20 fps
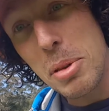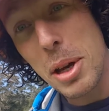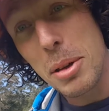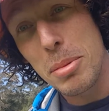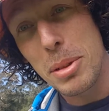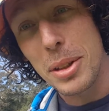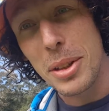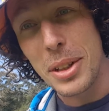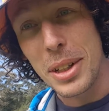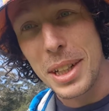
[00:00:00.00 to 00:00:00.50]
Hope
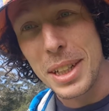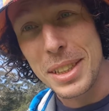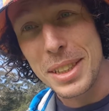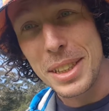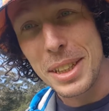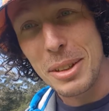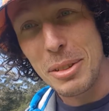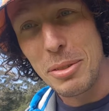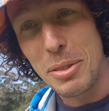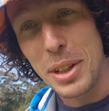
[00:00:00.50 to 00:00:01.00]
you liked this
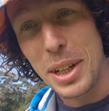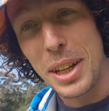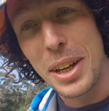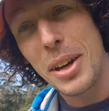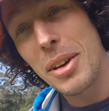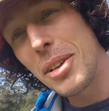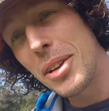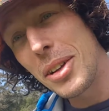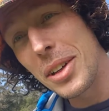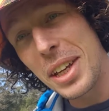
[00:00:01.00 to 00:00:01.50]
little
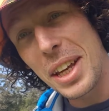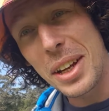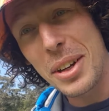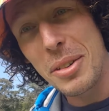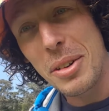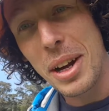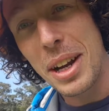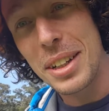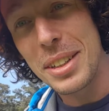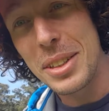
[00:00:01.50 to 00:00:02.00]
video, and I'll get
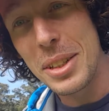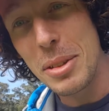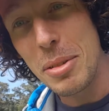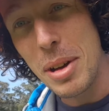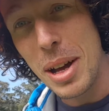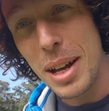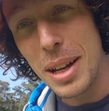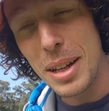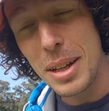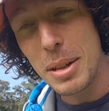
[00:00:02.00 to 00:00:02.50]
Greg
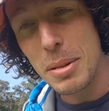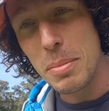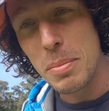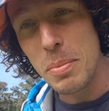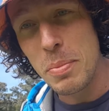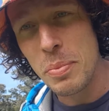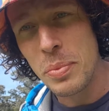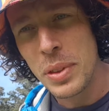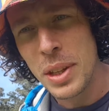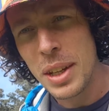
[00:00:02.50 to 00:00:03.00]

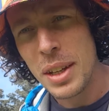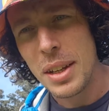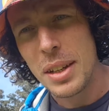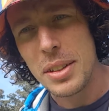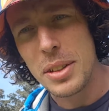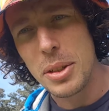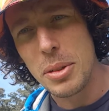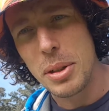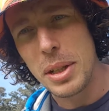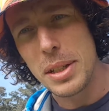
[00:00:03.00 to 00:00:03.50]
to
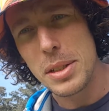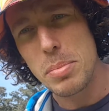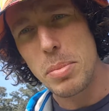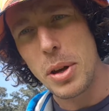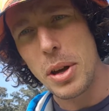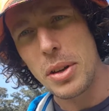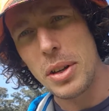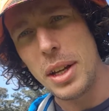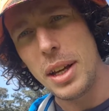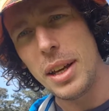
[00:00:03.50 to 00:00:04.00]
do his
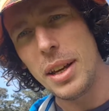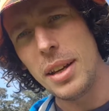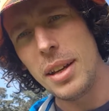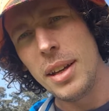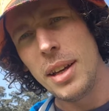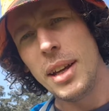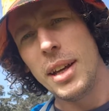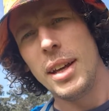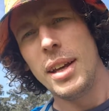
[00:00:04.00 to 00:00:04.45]
bow now.